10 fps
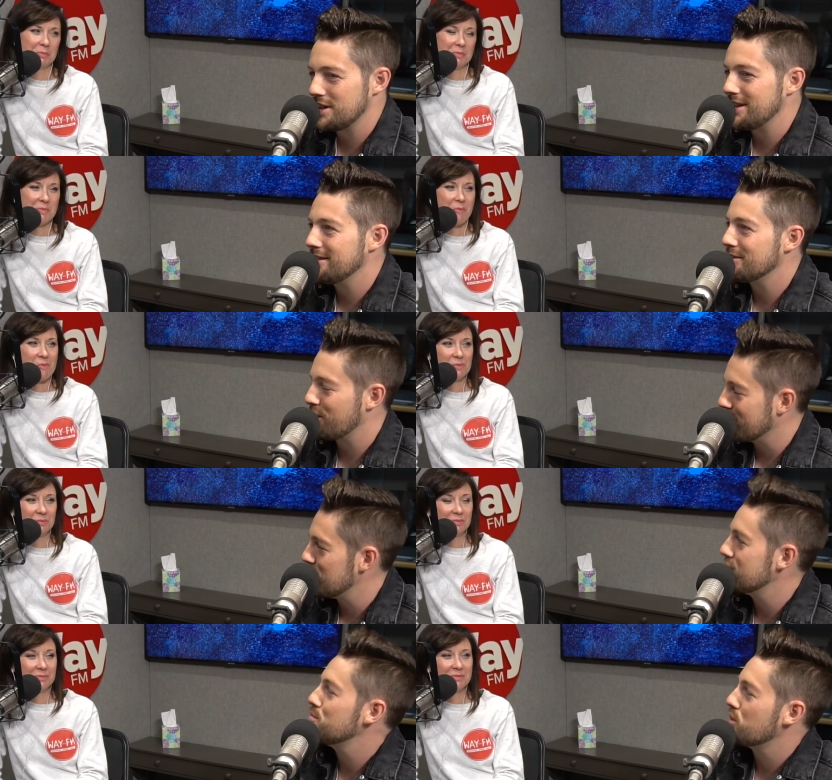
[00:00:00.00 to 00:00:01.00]
Speaker 1: she thinks
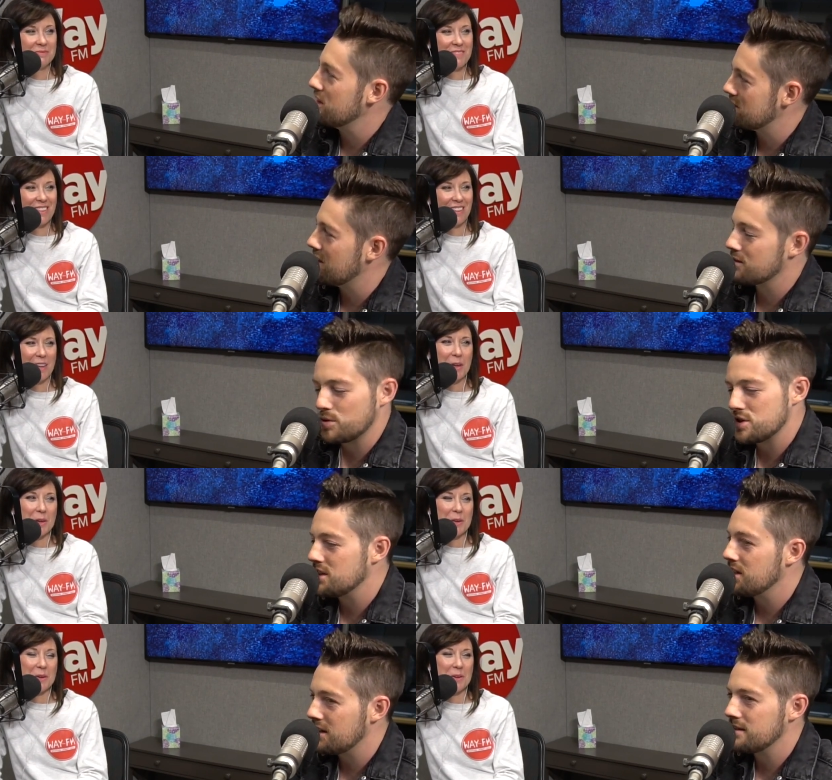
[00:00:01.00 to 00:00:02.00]
she's a princess, which
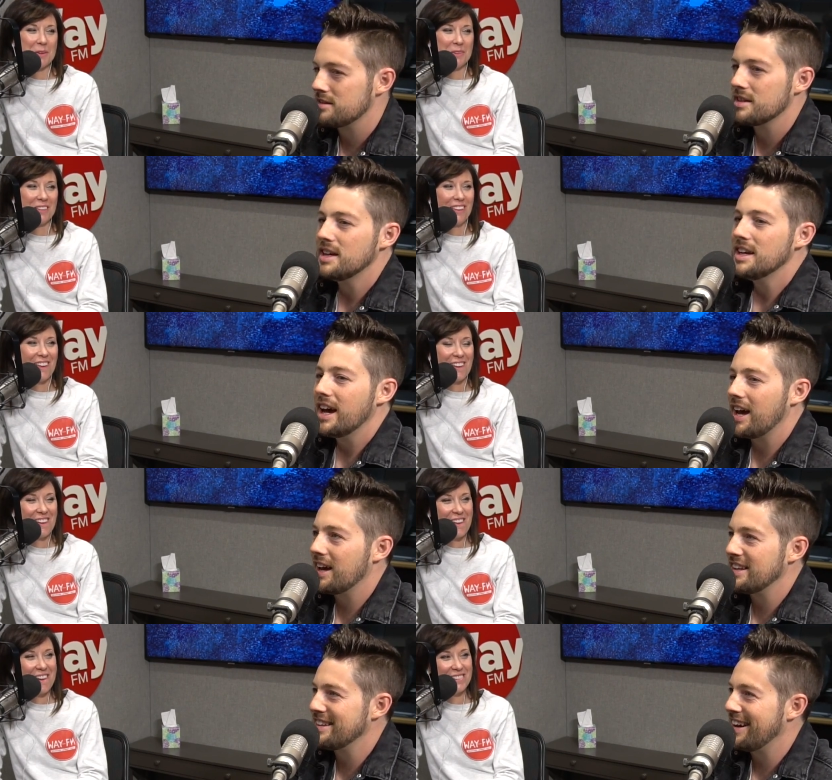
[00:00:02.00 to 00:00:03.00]
Aww. she is. Yeah.
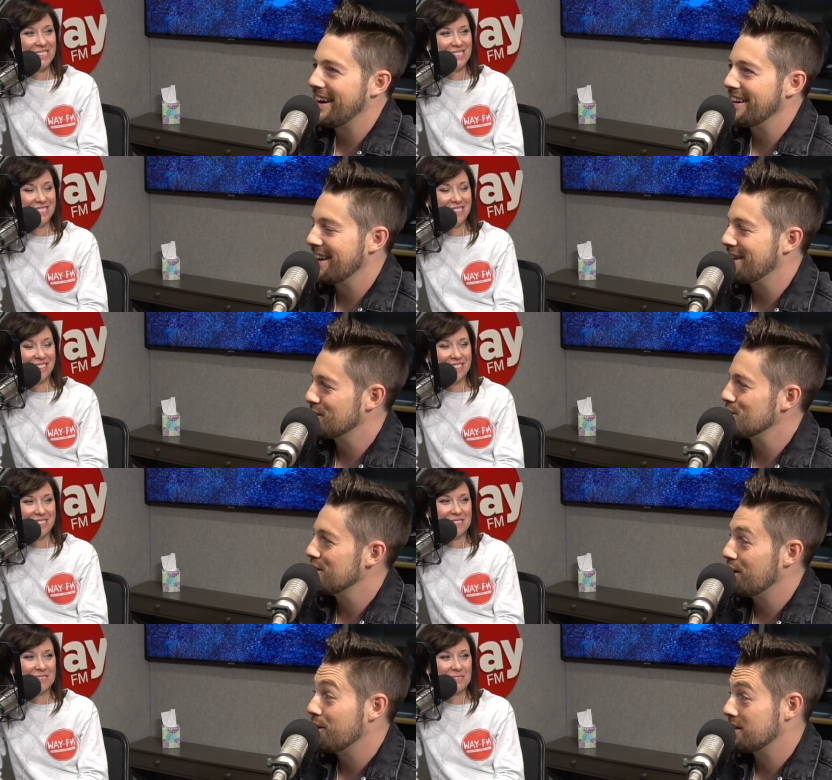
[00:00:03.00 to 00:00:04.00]
And uh, yeah, so
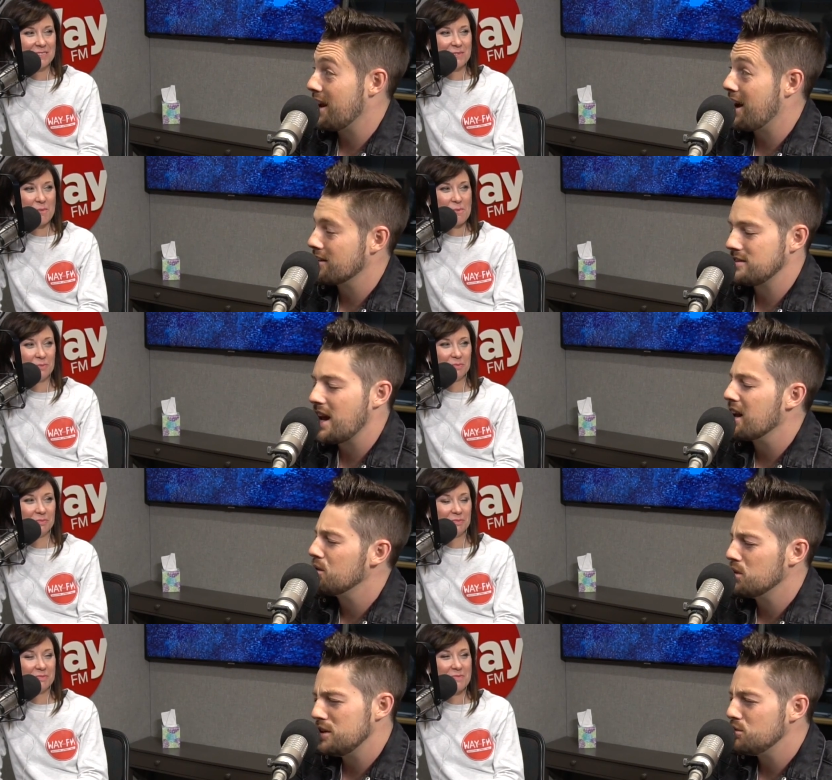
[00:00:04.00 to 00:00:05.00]
she always asks,
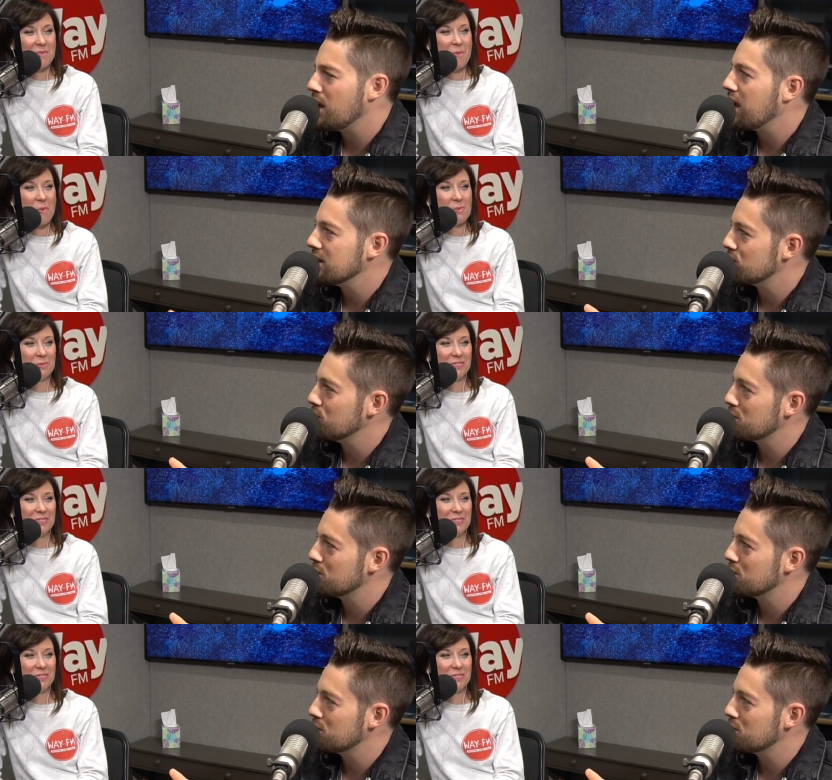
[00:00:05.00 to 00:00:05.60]
Daddy, will you dance